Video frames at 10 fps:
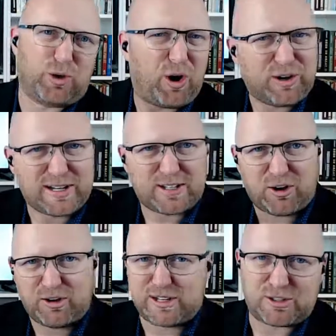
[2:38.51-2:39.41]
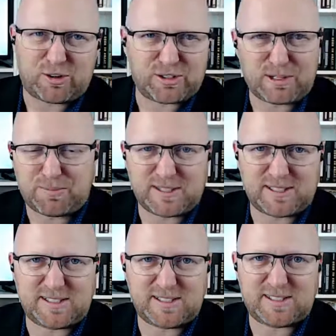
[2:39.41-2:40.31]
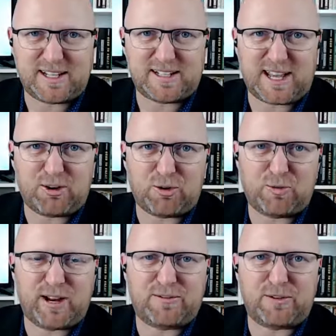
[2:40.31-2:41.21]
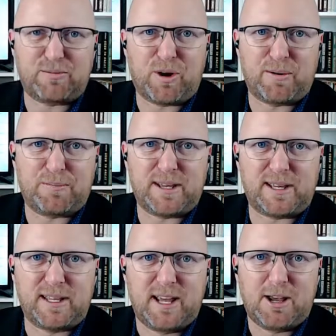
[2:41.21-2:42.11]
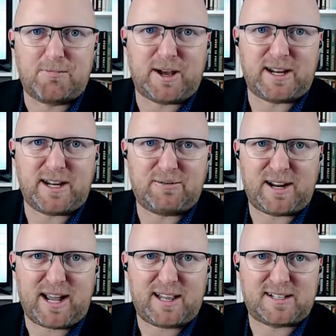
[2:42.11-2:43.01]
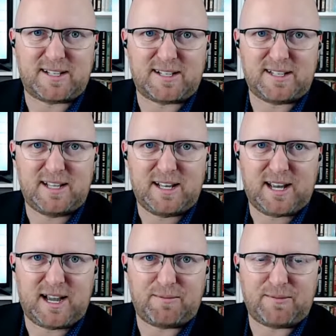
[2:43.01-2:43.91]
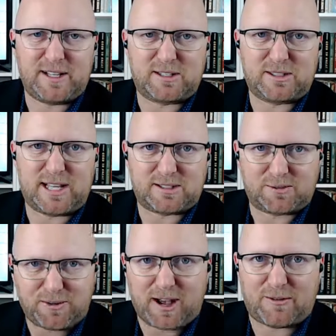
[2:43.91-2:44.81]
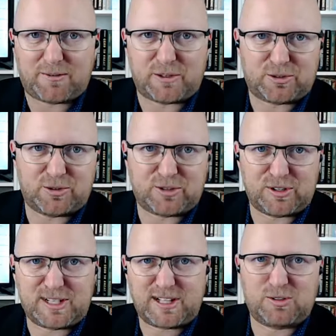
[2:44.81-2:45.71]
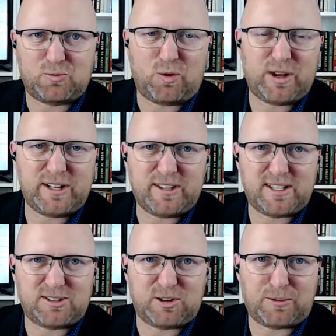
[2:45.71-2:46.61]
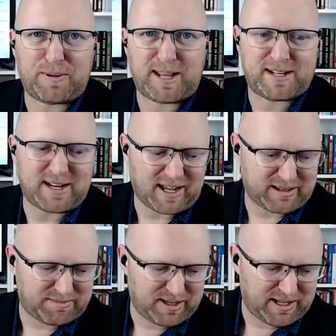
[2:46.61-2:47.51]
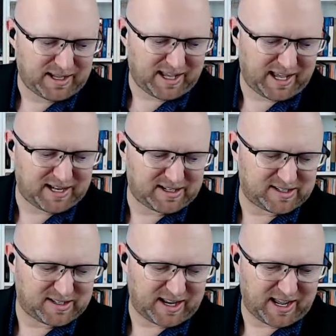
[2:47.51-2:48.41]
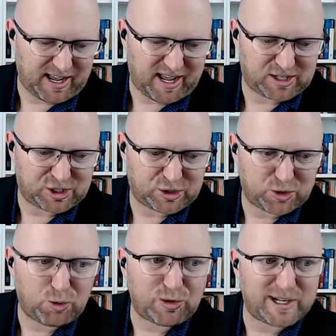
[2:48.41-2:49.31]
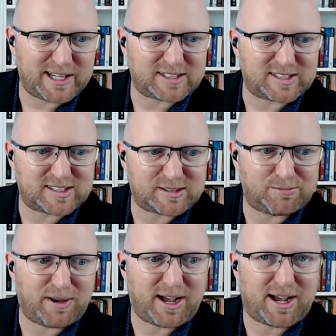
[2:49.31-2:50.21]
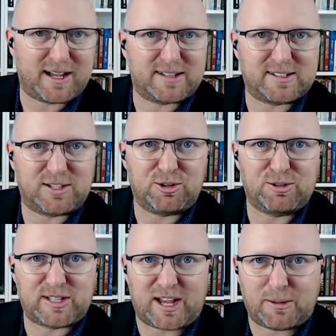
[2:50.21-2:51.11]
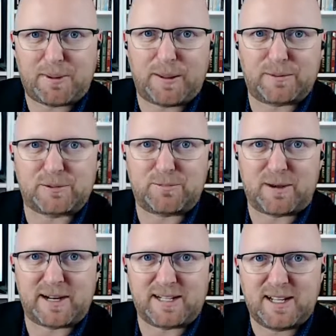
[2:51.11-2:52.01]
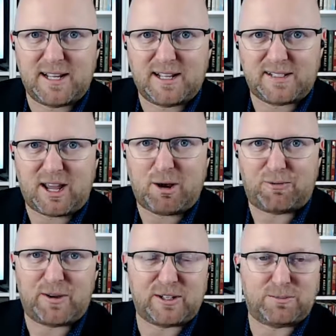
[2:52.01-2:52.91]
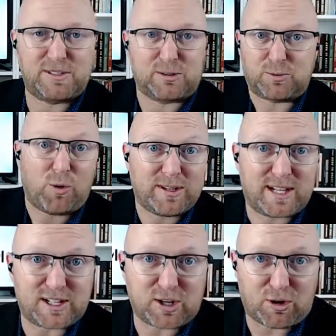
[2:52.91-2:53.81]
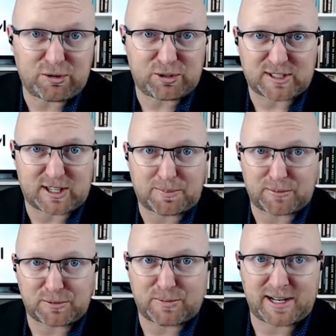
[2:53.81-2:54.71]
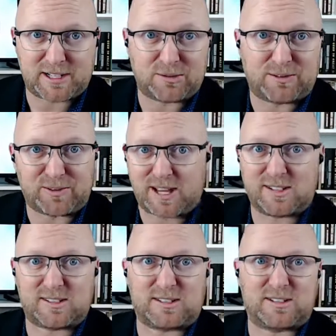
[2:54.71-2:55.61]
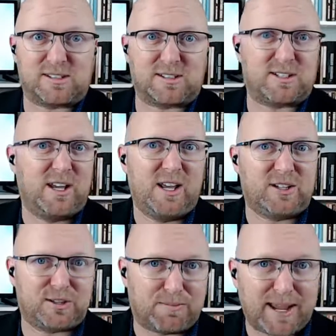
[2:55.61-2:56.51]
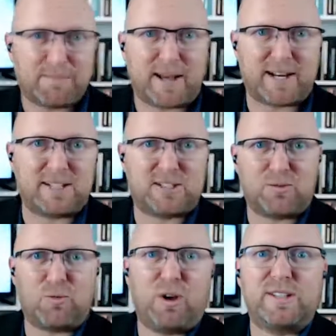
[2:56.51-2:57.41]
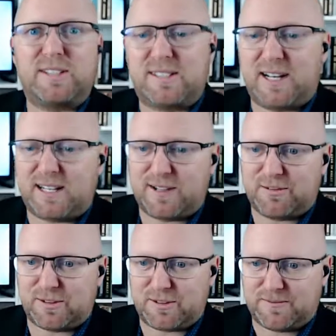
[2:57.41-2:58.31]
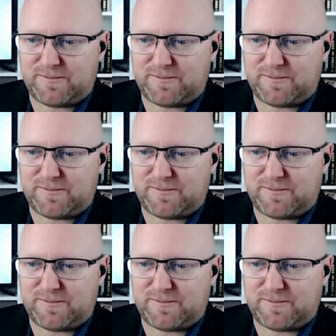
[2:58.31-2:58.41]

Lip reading: Only dodgy businesses need that, or whatever it might be." But in reality, that's far from the truth. So, tell us, why do you think it's got a bad name? And and surely it's smart to use other people's money to help fund your business. We're always getting told to use other people's money to invest and to make money. So why is this any different?